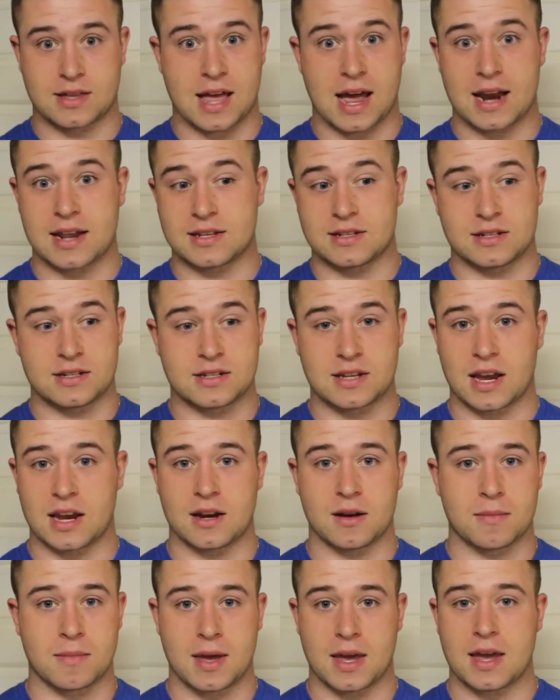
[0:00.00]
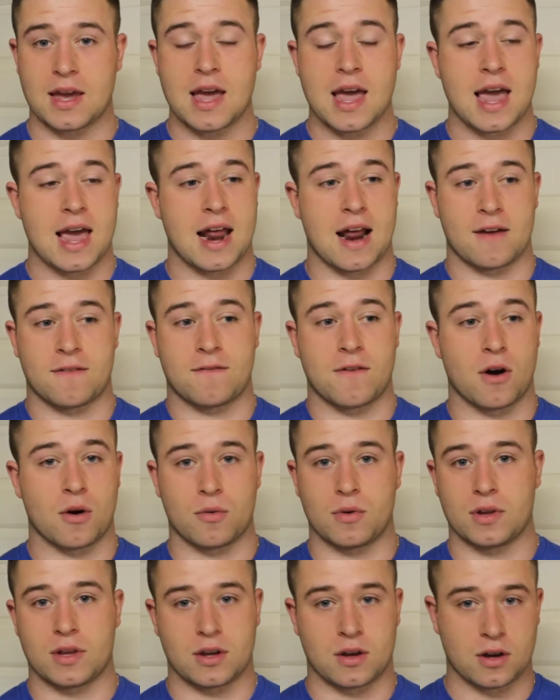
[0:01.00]
That is insane to me, and I felt
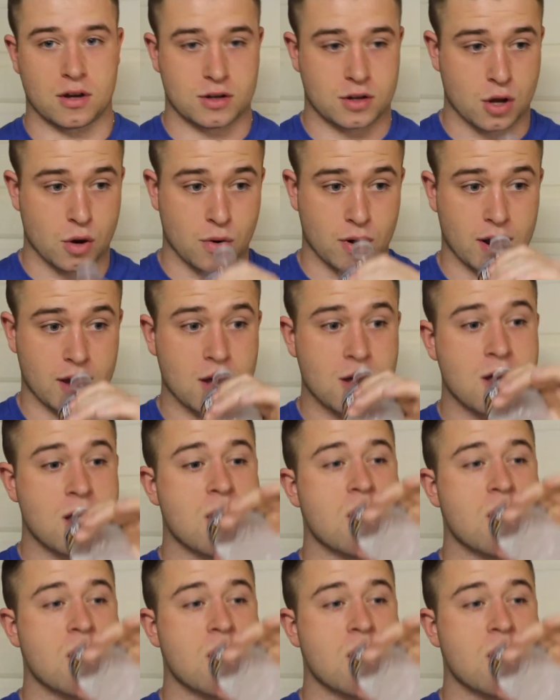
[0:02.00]
really good doing it.